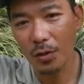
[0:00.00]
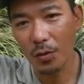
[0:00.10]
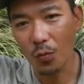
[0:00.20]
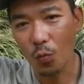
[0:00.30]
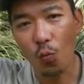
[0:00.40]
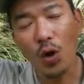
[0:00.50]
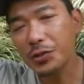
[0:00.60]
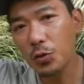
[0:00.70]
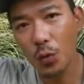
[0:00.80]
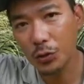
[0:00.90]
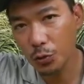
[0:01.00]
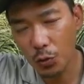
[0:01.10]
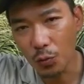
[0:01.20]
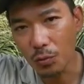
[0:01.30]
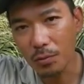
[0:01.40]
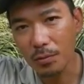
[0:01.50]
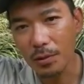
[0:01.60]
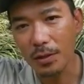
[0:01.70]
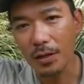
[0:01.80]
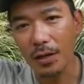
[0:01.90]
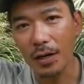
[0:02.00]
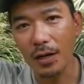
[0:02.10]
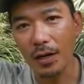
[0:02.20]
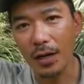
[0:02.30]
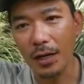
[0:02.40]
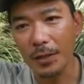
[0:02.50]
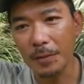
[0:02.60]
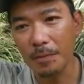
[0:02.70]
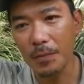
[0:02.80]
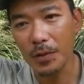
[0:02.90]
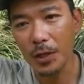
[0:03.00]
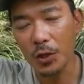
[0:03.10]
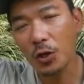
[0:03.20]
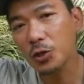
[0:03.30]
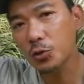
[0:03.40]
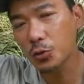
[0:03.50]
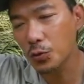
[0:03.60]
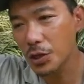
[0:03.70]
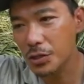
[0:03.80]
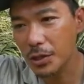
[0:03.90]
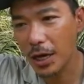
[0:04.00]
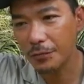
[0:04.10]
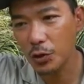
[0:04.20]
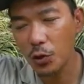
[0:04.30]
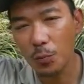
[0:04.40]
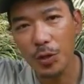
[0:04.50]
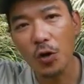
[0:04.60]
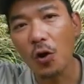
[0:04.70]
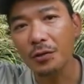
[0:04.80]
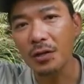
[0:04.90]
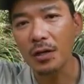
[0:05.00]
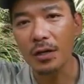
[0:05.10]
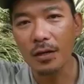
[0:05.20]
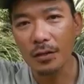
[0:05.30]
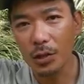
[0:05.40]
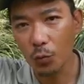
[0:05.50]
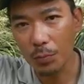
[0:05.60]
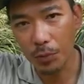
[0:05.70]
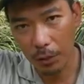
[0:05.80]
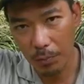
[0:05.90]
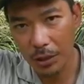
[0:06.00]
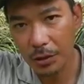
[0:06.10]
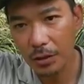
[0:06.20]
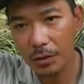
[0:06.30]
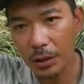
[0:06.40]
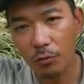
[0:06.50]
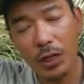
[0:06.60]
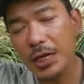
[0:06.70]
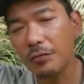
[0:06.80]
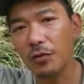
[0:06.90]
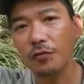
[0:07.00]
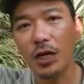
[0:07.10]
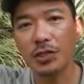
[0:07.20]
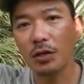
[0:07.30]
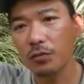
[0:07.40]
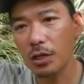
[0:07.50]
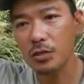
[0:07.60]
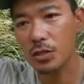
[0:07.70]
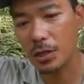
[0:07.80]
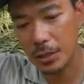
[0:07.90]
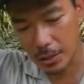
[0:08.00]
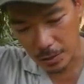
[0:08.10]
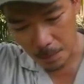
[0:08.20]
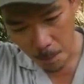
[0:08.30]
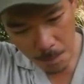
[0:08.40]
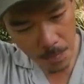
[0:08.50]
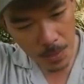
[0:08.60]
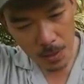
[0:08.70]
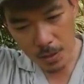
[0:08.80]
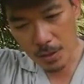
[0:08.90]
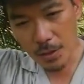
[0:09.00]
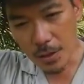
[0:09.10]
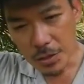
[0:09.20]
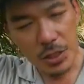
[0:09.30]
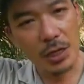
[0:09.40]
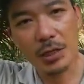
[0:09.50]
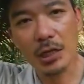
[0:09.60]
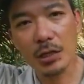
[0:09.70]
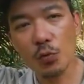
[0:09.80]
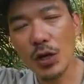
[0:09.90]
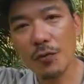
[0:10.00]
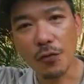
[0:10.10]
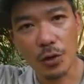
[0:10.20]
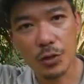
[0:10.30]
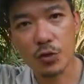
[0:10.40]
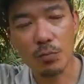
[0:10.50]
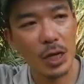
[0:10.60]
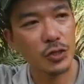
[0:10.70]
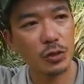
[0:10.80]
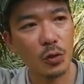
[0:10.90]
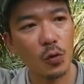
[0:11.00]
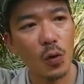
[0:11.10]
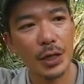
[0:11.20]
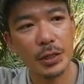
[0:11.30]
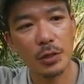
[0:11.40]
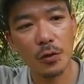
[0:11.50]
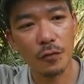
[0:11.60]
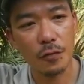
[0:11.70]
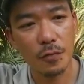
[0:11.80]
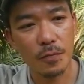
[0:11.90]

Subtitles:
What do you want to do? And in order to do this, they have to go beyond the word pragmatic. They really have to flesh out things like, is there another way for us to measure the whole idea of